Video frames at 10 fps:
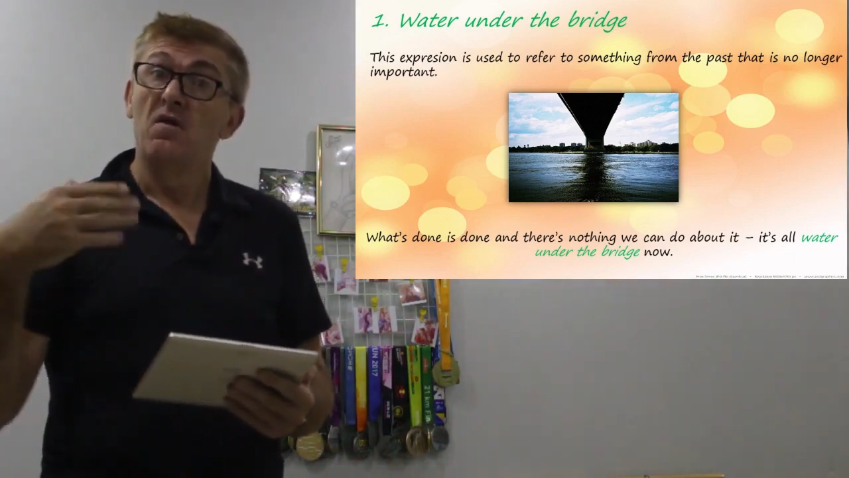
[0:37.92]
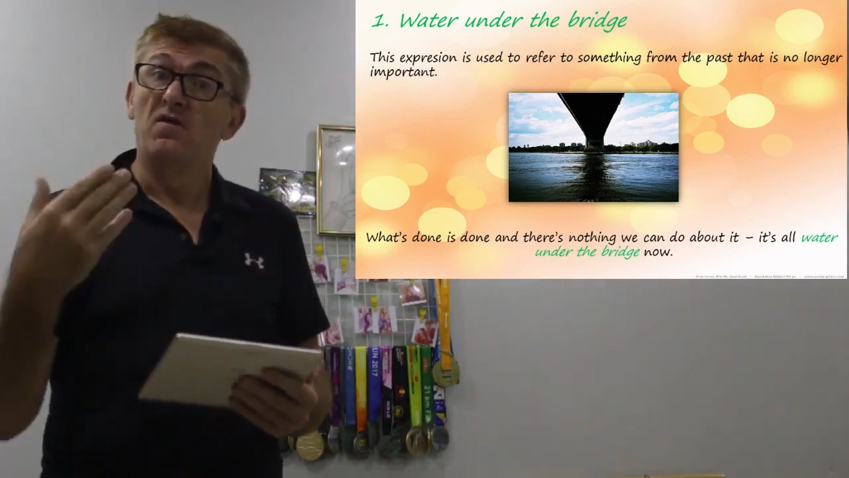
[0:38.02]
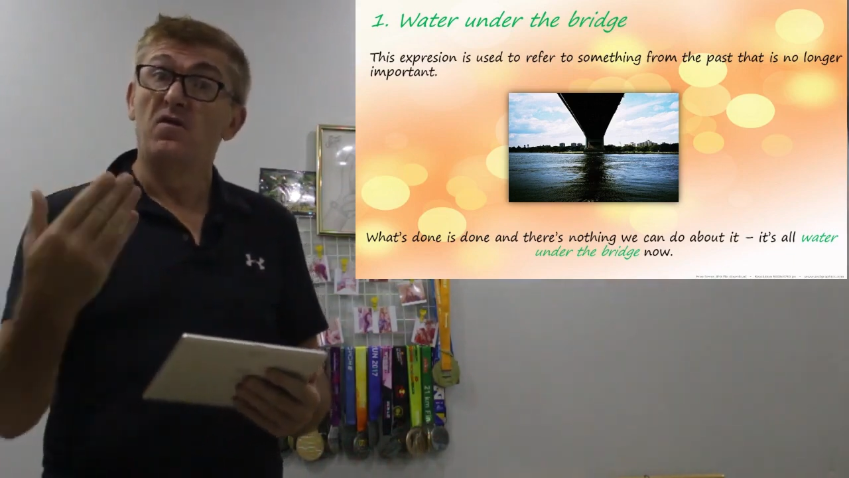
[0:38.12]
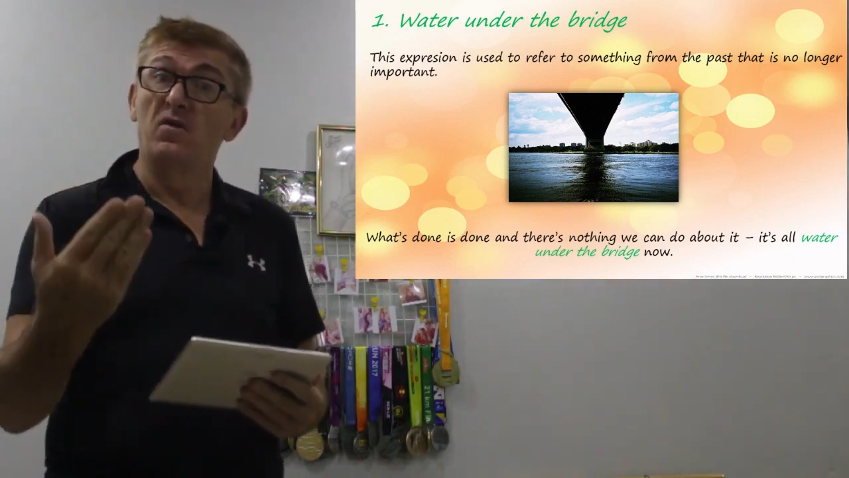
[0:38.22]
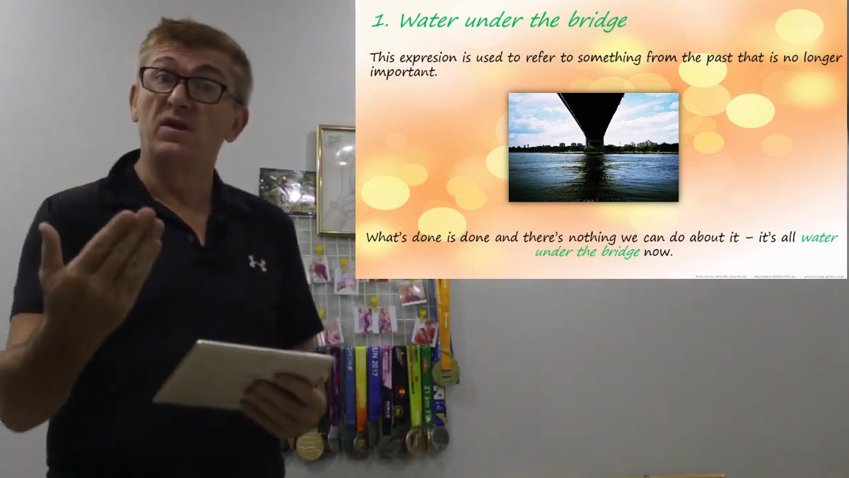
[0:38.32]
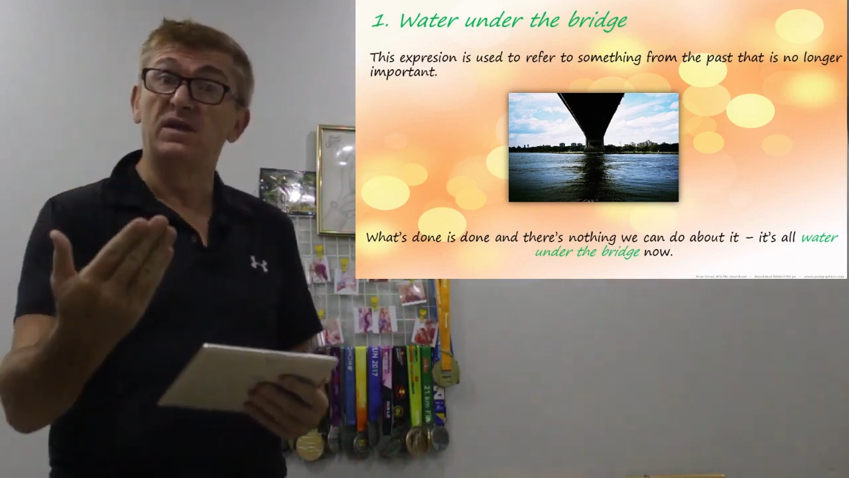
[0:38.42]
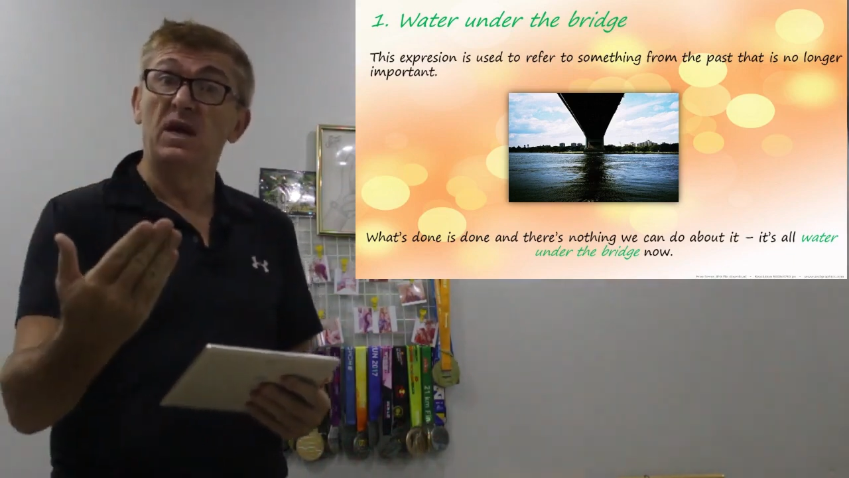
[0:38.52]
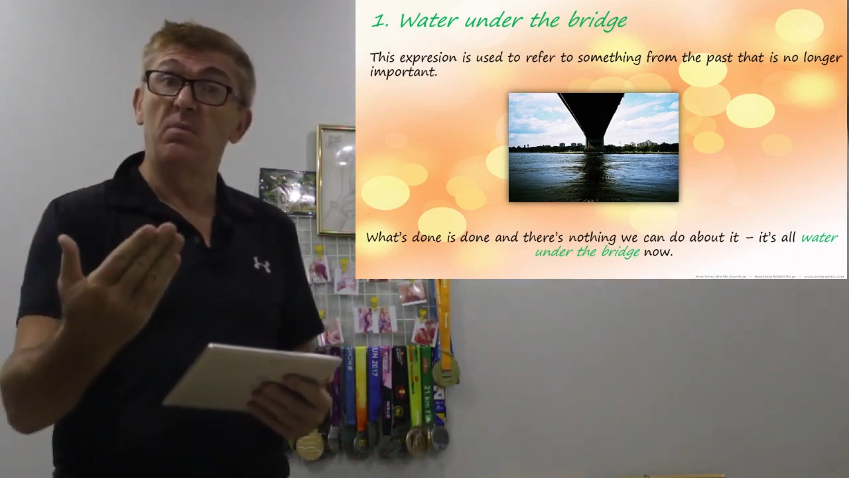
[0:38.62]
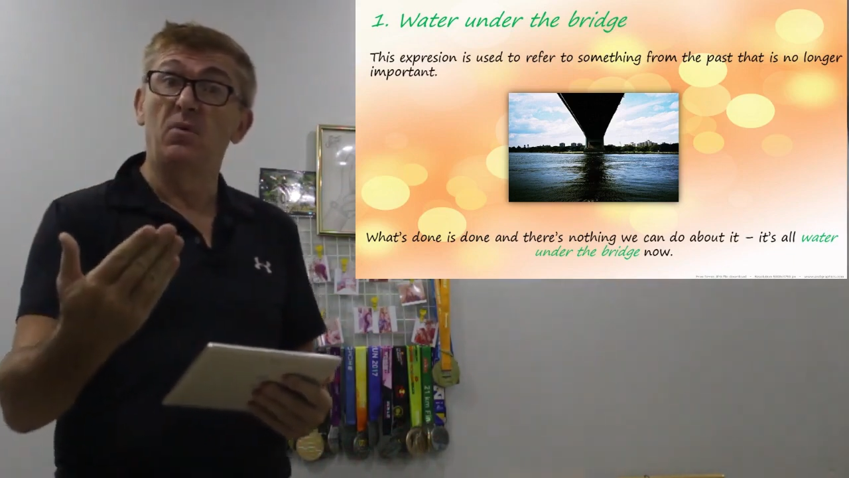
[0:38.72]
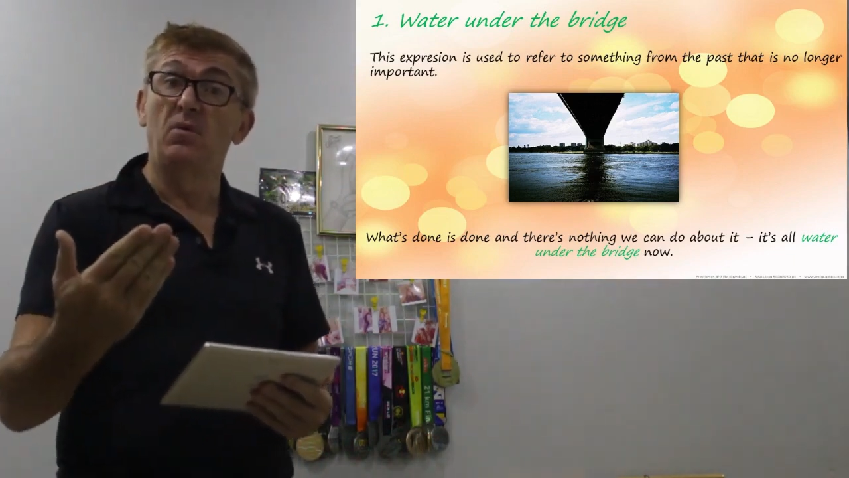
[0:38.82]
For
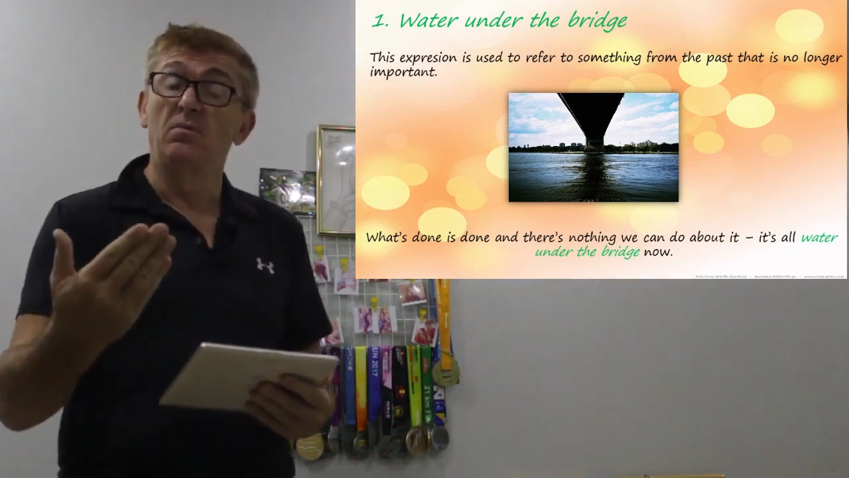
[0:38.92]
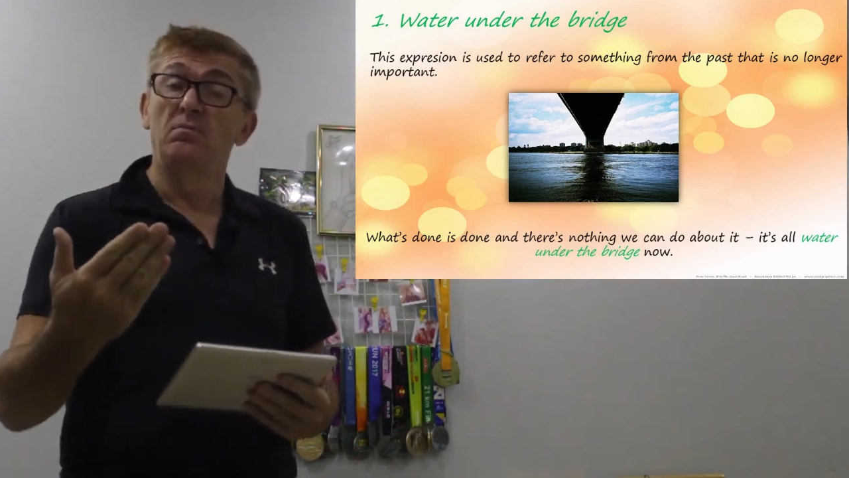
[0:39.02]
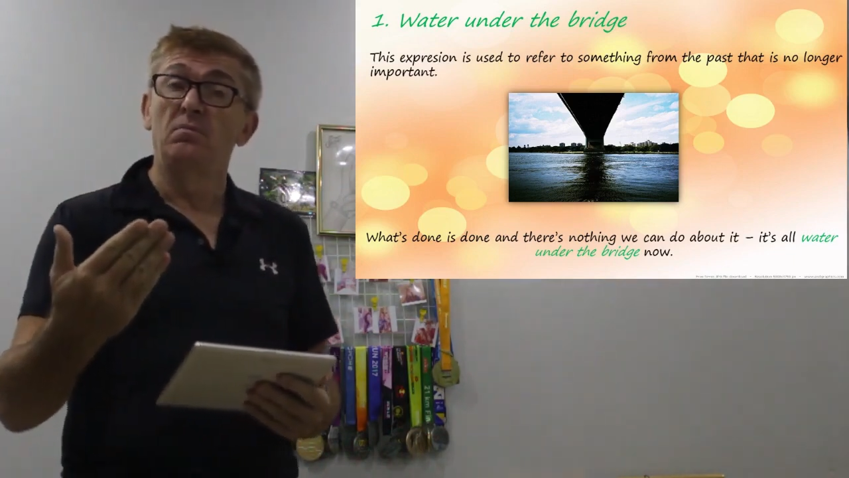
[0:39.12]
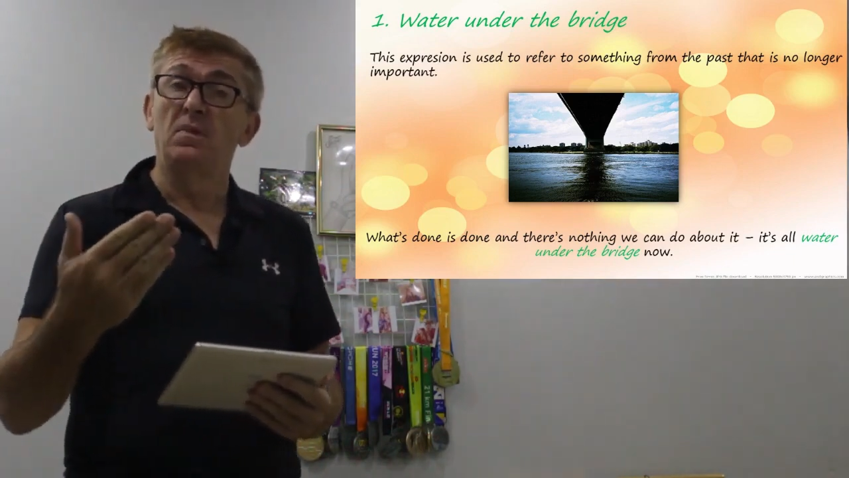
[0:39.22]
example,